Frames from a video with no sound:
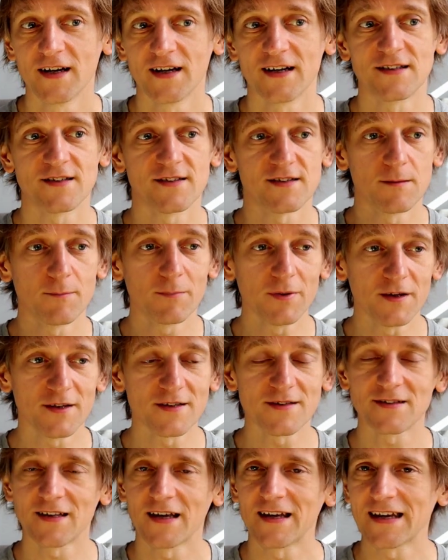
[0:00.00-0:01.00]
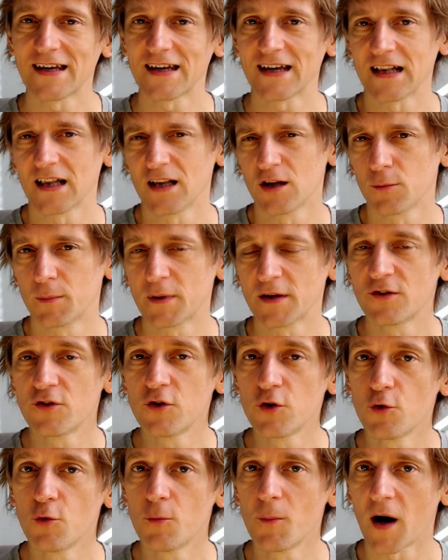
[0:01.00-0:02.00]
It simply is taking a little bit
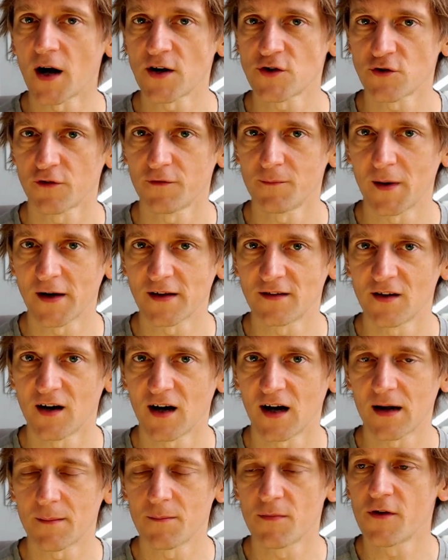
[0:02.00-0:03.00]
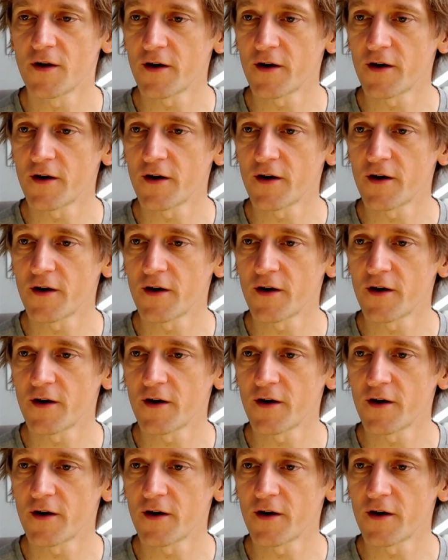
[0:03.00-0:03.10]
too much of my time.